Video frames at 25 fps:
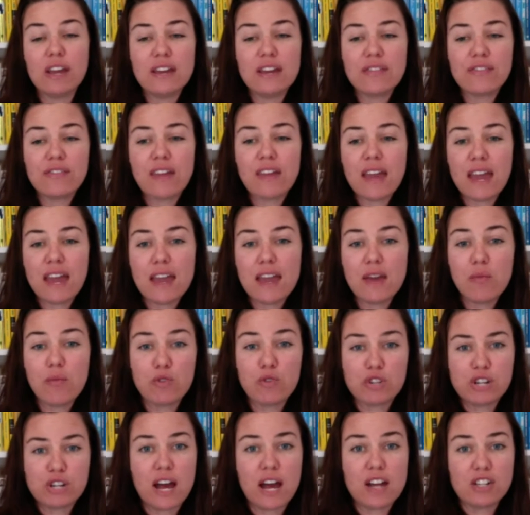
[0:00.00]
if they
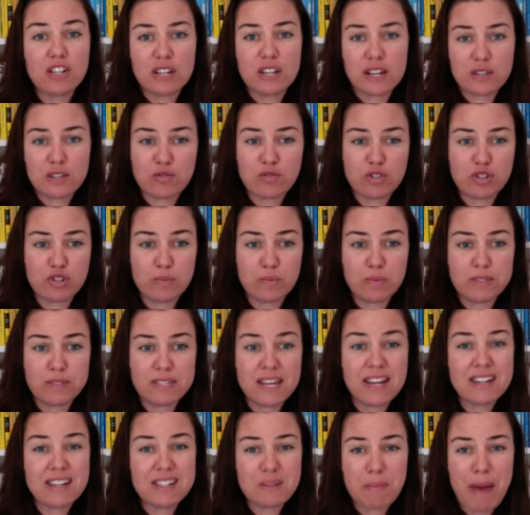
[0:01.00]
will charge an extra
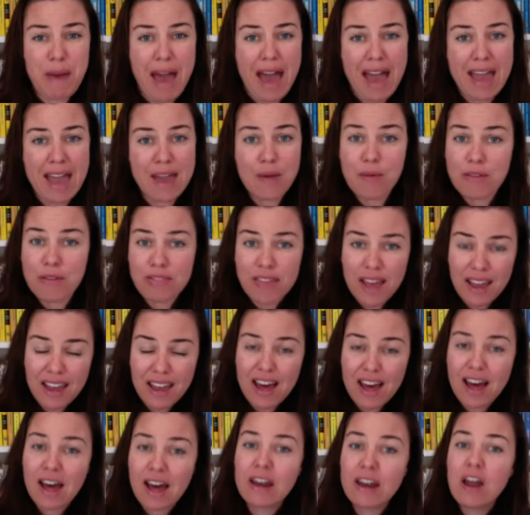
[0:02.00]
2% to pay with that
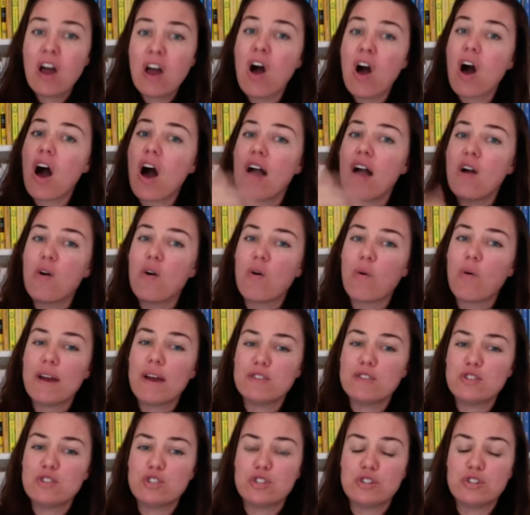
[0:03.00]
card, I
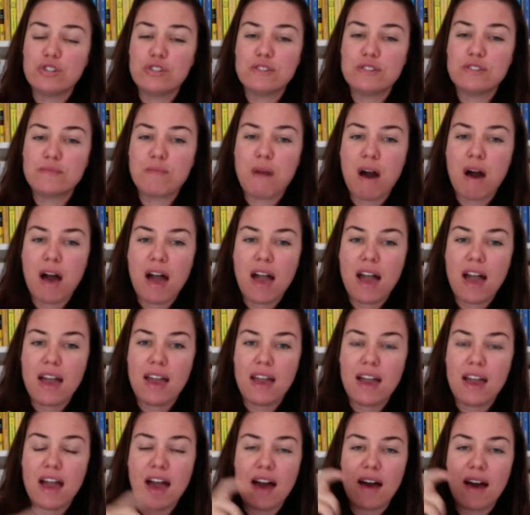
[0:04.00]
always choose
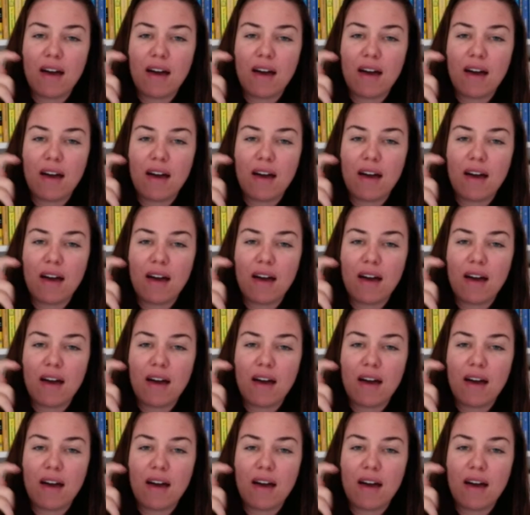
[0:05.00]
my